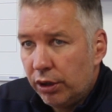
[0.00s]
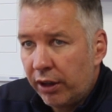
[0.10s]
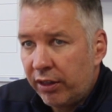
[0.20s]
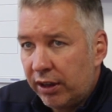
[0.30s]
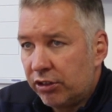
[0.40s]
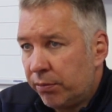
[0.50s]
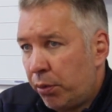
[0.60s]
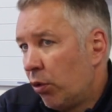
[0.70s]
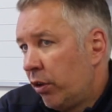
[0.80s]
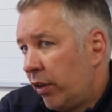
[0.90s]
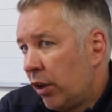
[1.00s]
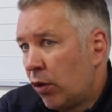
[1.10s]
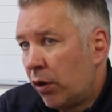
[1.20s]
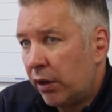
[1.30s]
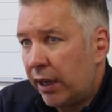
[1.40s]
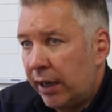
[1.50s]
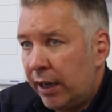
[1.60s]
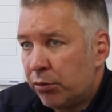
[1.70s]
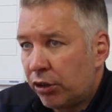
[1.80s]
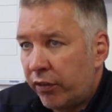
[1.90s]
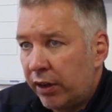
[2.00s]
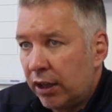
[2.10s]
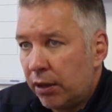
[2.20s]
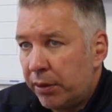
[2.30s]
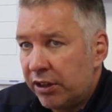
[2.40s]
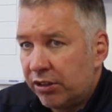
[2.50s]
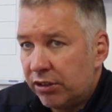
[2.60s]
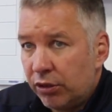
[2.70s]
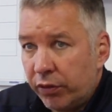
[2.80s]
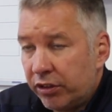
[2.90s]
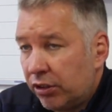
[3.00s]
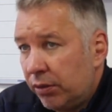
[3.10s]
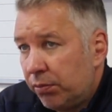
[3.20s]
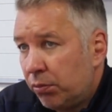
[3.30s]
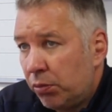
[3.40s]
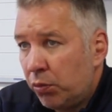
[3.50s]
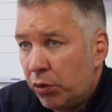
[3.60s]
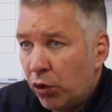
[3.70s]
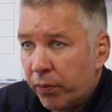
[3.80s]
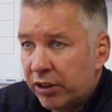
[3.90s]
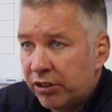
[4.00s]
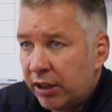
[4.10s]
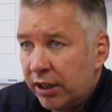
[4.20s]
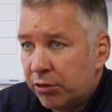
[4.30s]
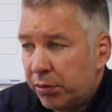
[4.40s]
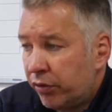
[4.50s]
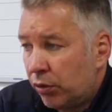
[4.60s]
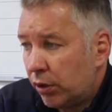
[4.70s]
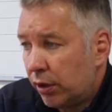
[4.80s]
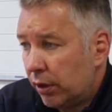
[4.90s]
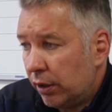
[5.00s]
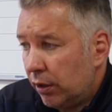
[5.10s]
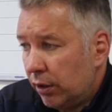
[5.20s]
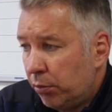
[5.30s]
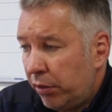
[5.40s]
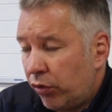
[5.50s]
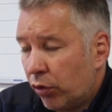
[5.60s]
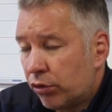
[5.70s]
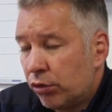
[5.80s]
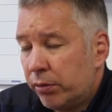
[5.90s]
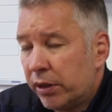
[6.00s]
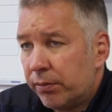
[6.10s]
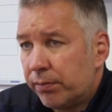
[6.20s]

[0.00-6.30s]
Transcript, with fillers: I think it's important that they go out and get games on a regular basis, and obviously we, we hope that's the case before before October.